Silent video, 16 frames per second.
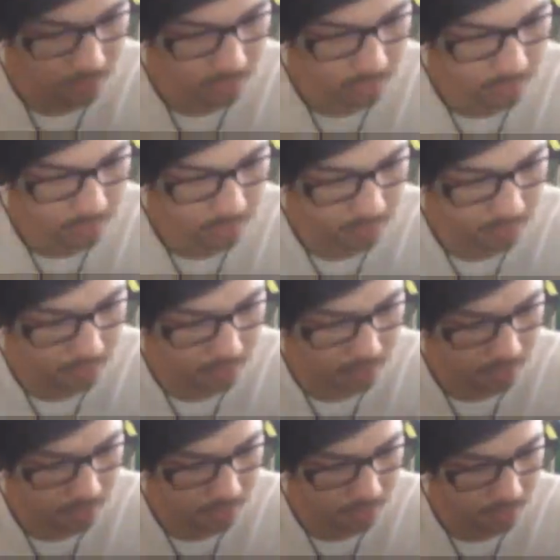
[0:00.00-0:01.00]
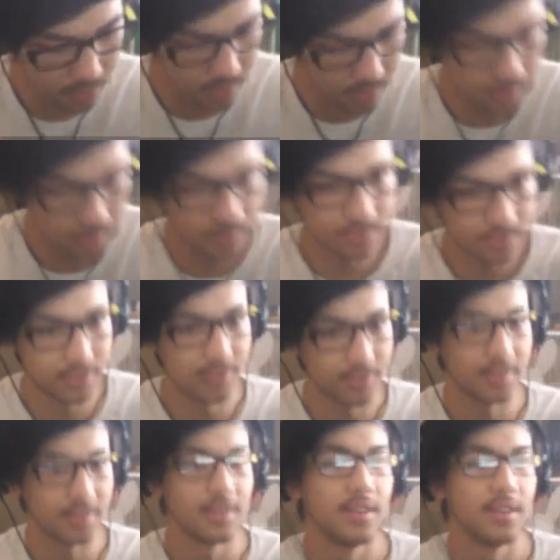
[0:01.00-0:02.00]

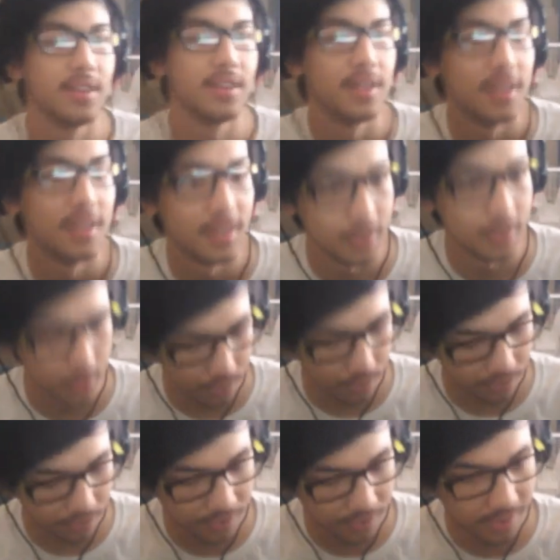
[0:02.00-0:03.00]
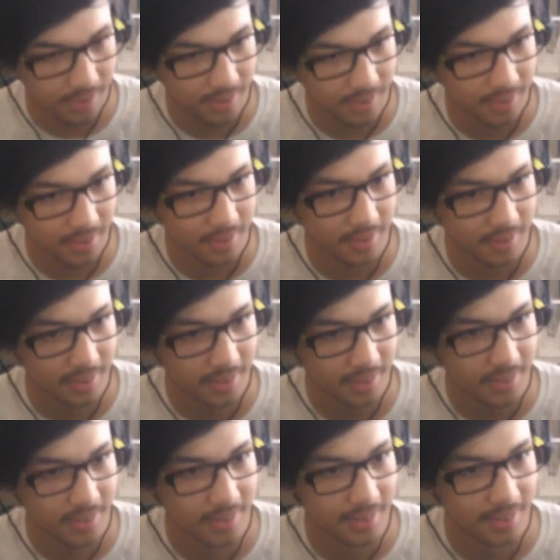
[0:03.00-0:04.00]

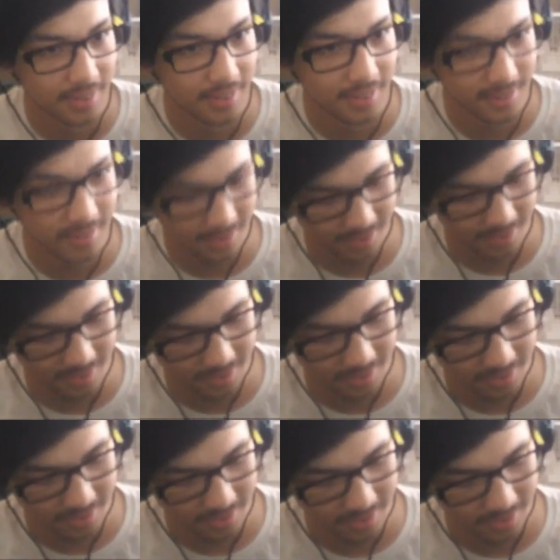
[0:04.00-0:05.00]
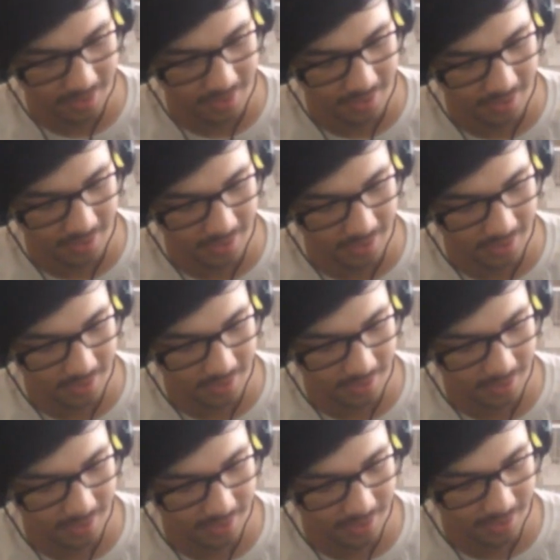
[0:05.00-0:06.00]

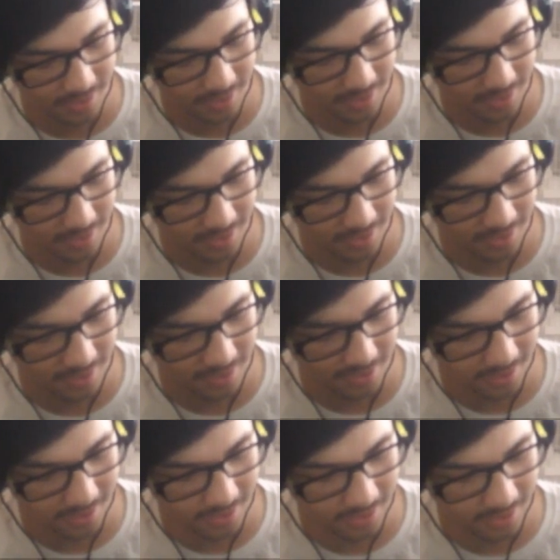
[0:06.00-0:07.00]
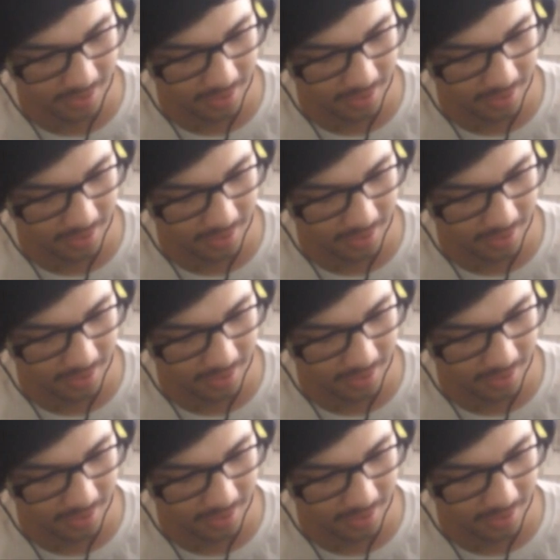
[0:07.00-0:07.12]
[no speech]